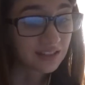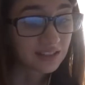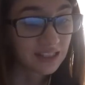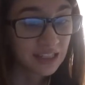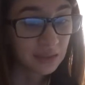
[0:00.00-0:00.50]

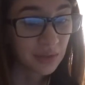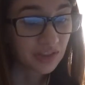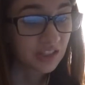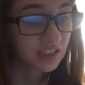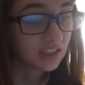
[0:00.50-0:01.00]
see
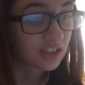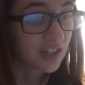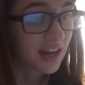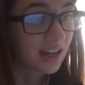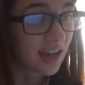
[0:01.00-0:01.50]
what the
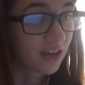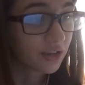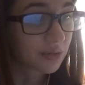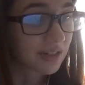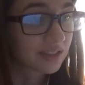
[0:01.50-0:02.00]
genetic
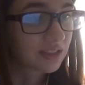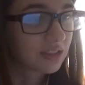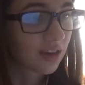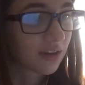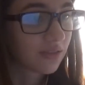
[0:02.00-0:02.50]
health
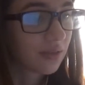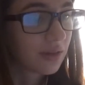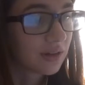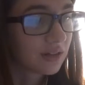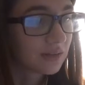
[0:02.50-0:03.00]
risks are for.